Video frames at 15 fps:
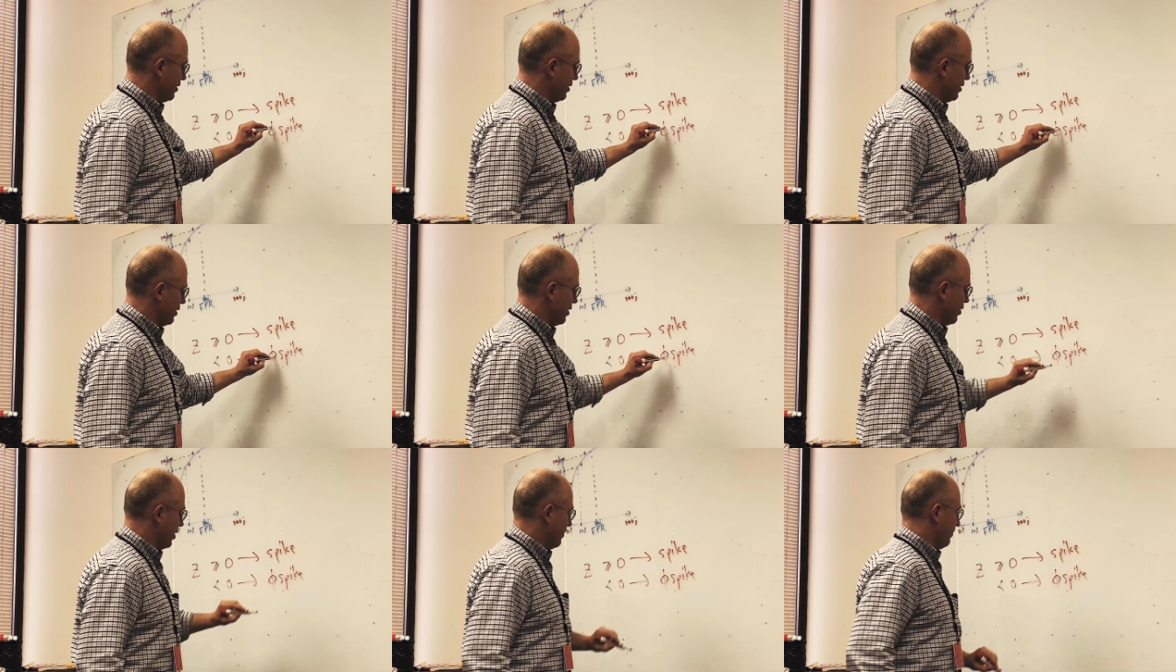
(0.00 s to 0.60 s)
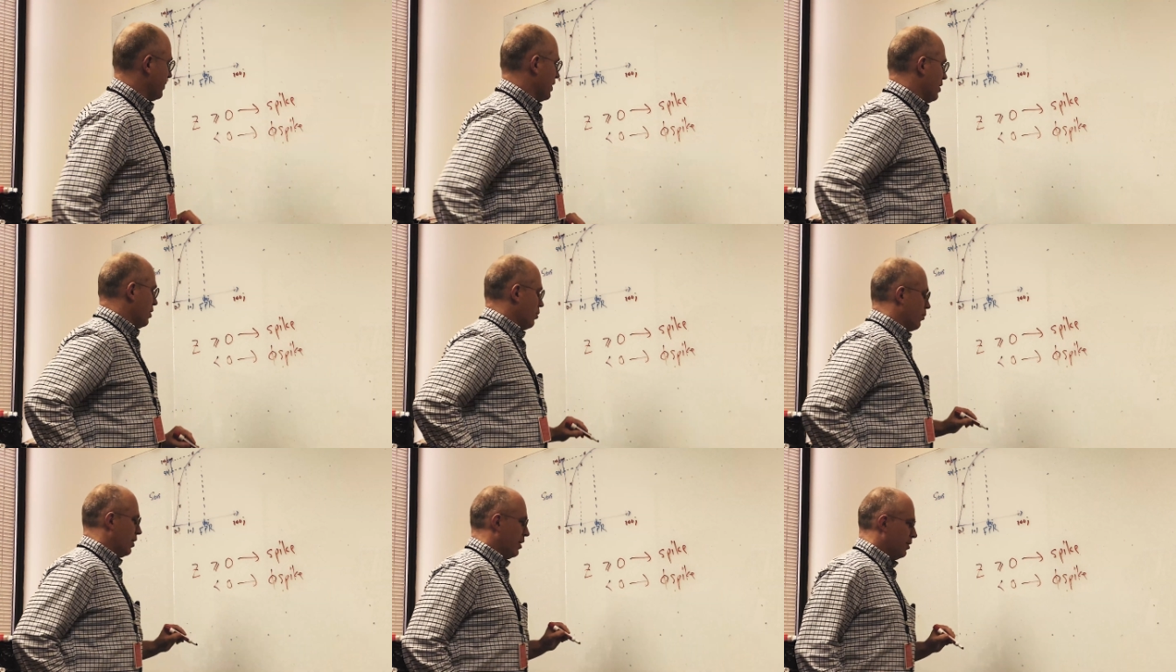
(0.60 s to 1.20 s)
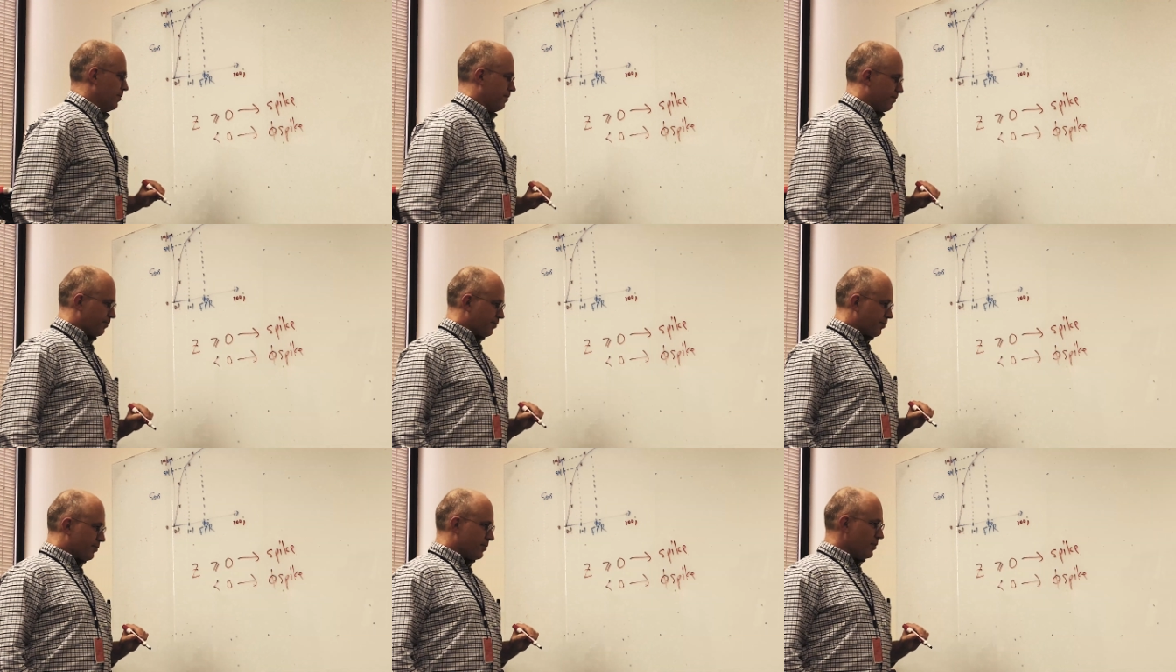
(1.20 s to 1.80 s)
Okay. All right. Well,
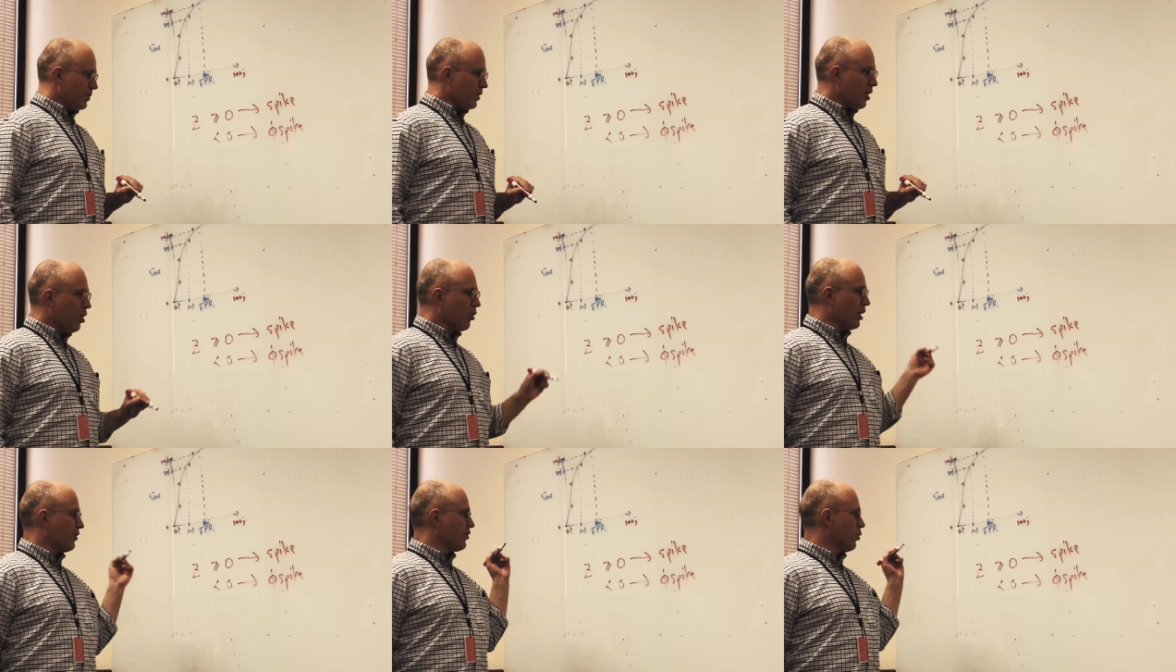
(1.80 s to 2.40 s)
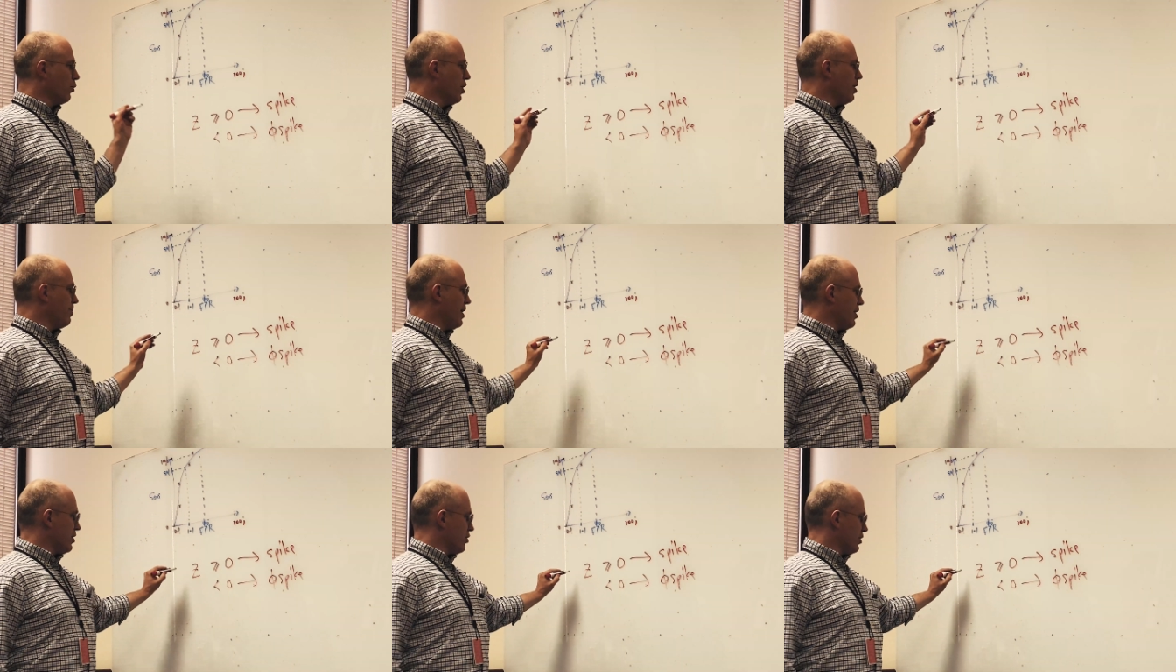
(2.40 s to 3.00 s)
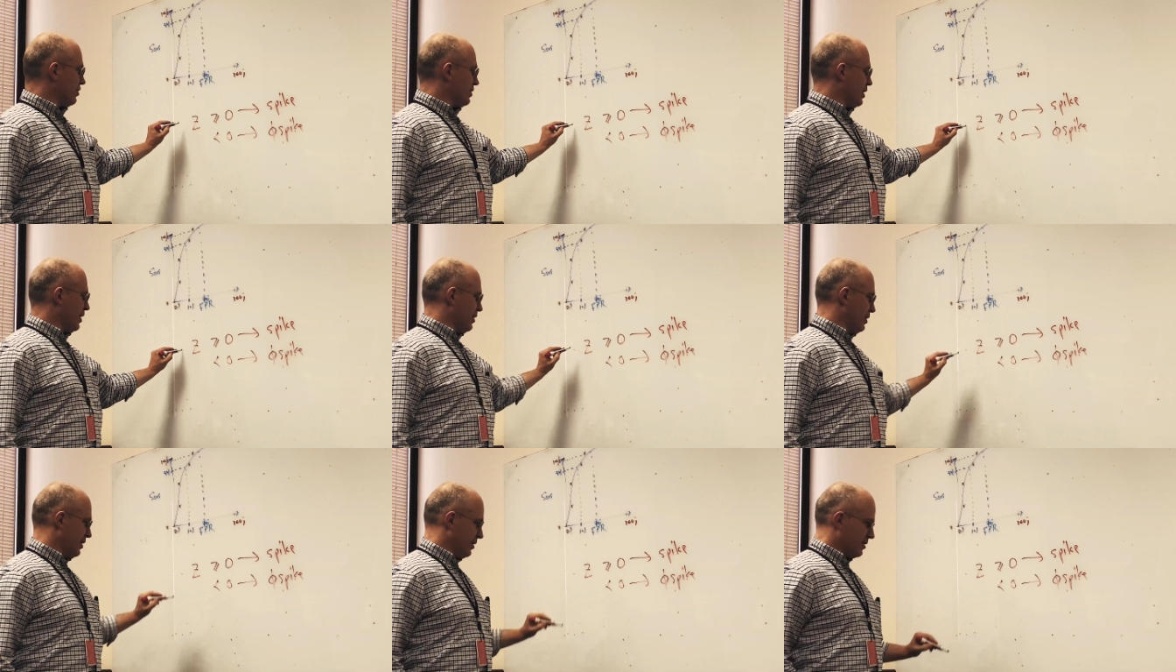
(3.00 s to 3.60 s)
Okay, so what about your
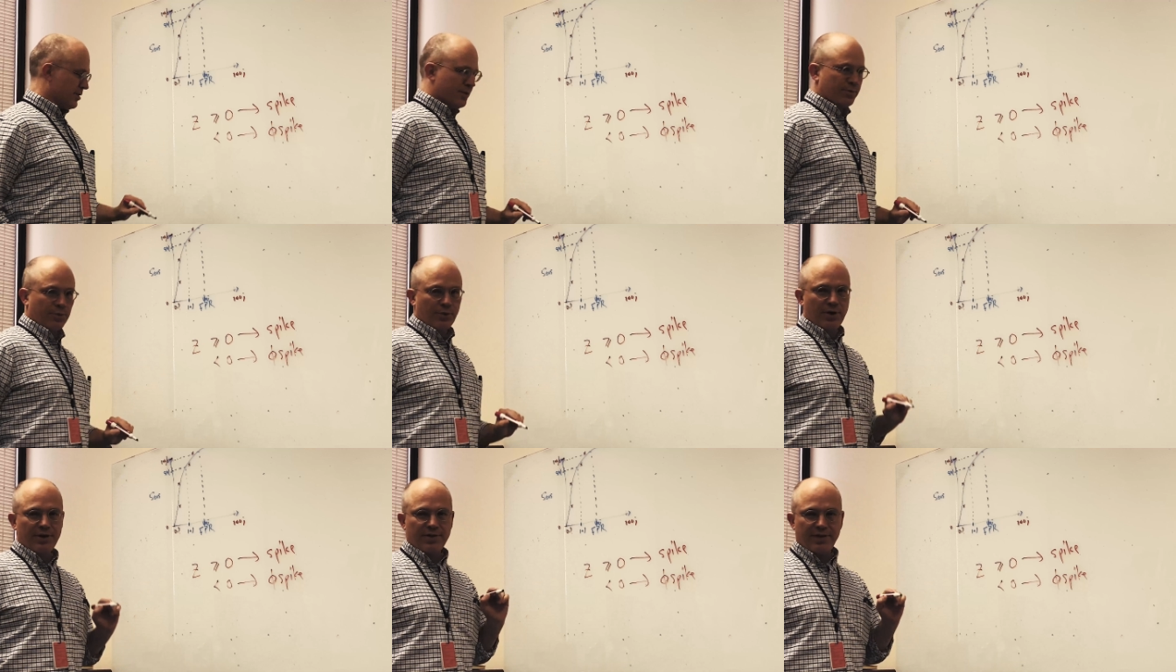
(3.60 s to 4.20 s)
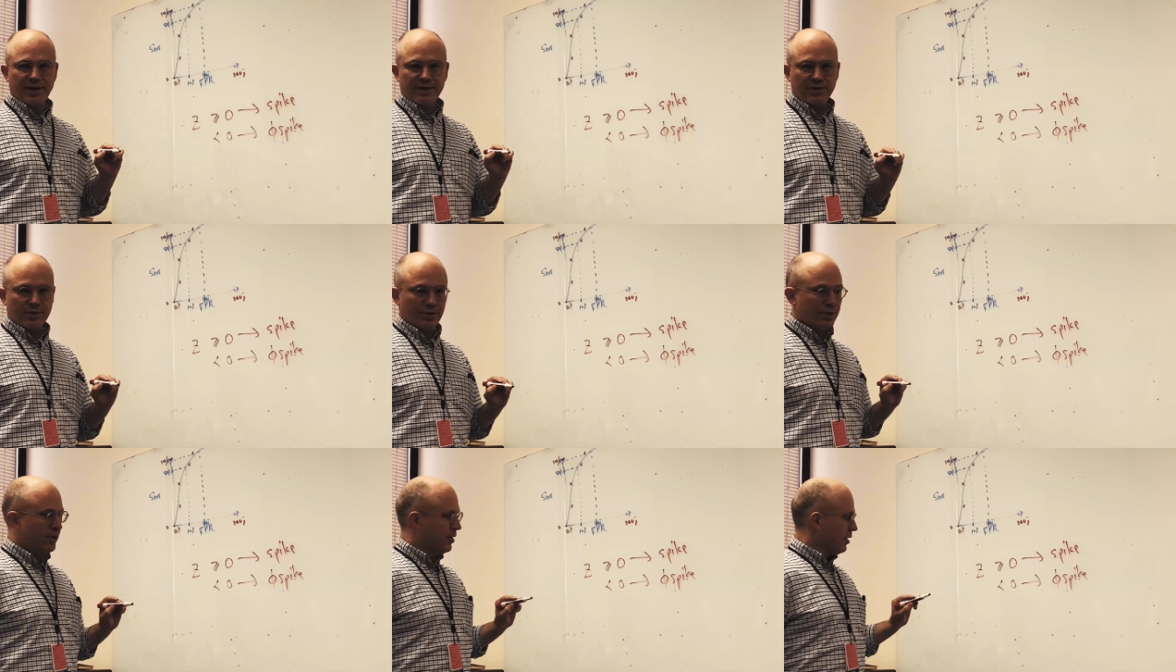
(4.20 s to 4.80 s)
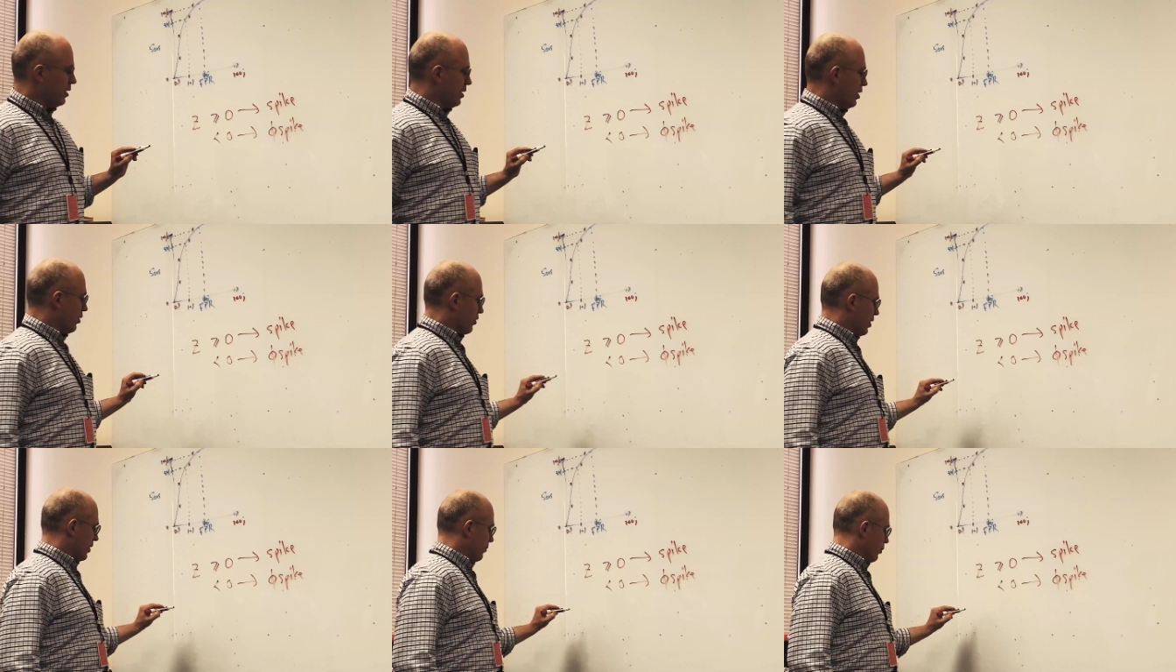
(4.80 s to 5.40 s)
attendings? Mm -hmm. What do they do? Mm -hmm. Okay,